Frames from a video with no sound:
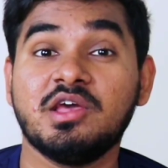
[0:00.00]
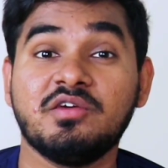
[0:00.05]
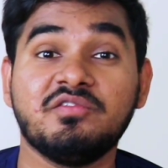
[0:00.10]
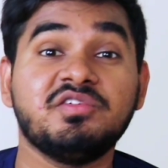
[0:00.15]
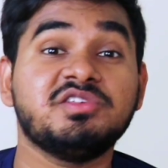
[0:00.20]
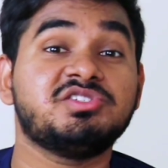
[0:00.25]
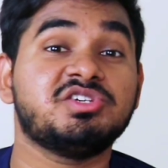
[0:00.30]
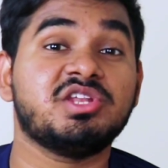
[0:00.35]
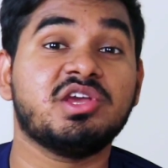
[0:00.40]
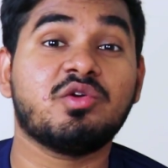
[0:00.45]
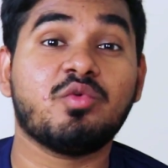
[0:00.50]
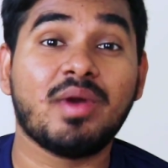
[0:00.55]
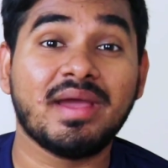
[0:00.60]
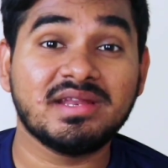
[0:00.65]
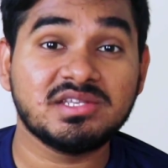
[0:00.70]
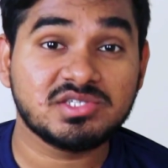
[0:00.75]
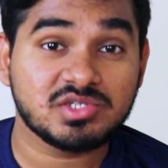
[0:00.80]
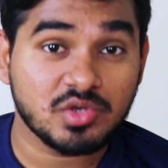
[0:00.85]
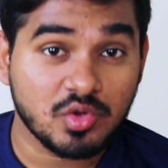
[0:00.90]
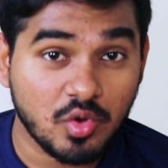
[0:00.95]
which
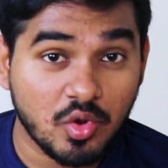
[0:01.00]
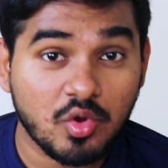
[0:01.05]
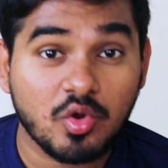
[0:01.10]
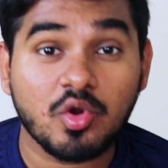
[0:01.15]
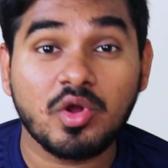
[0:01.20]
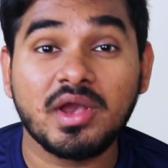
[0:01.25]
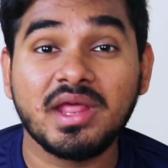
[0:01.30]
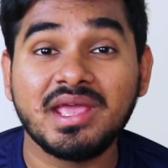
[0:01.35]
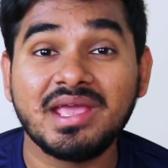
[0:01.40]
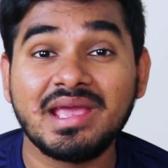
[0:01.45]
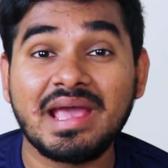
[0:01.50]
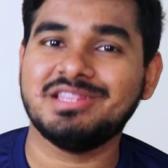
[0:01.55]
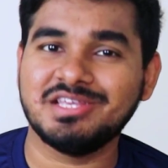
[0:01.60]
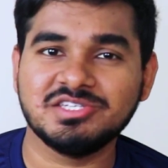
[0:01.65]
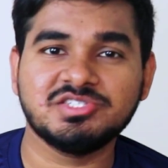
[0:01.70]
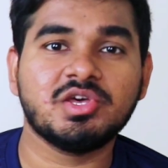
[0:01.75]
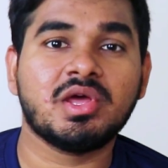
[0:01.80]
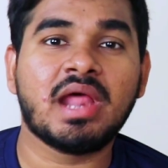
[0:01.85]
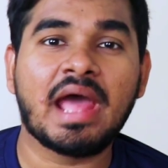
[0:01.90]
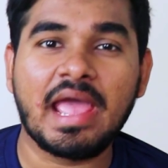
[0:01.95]
requires no coding
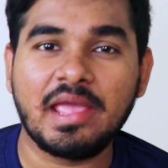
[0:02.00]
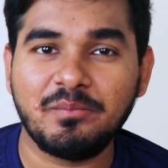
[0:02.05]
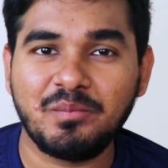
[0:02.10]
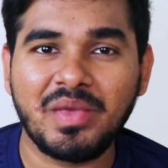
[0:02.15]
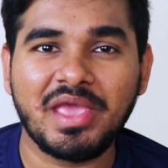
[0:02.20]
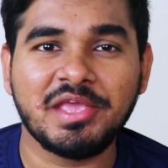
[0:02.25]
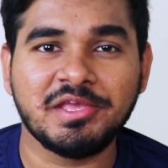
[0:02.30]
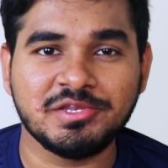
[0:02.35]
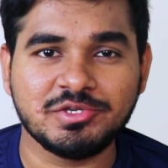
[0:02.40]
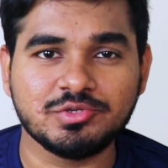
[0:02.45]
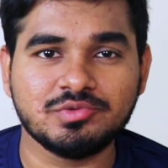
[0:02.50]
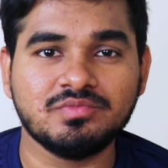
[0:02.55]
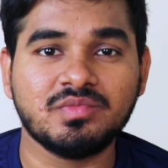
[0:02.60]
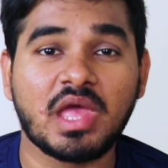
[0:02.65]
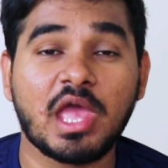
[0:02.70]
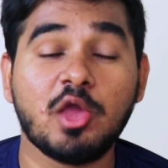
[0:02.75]
these are high paying too